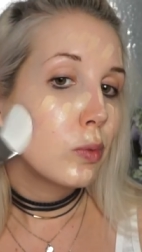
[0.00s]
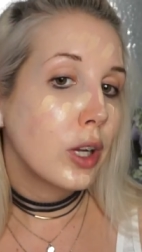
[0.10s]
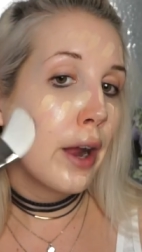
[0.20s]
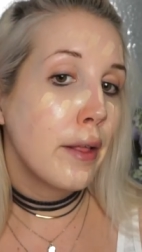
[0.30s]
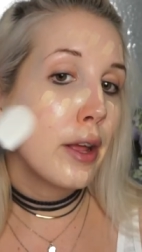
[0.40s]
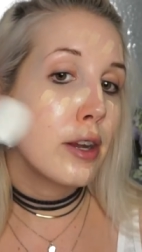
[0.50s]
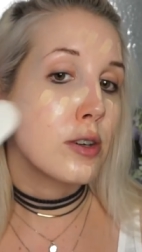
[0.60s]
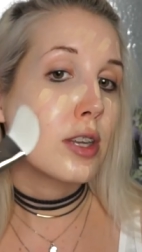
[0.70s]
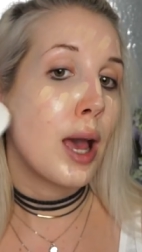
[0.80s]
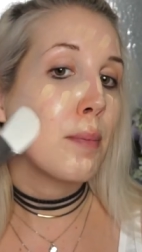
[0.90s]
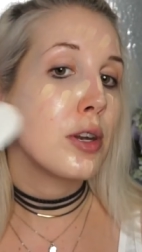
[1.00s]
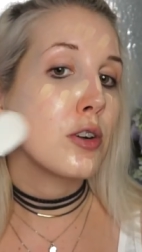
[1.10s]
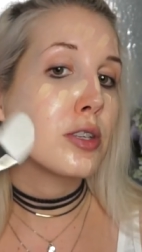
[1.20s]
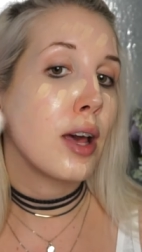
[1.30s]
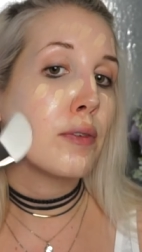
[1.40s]
Kind of like you're slapping
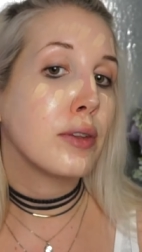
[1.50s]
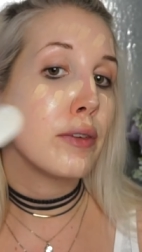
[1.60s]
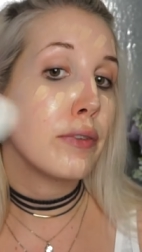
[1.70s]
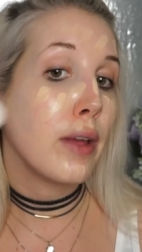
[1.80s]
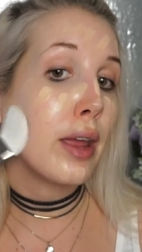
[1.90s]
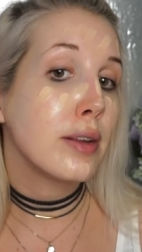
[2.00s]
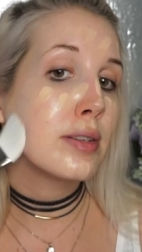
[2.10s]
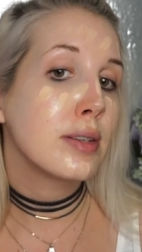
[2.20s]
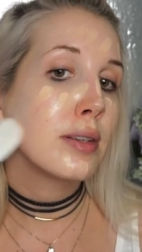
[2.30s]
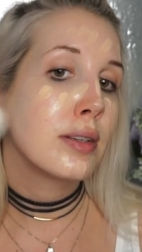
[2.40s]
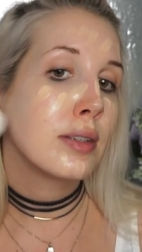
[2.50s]
yourself in the face.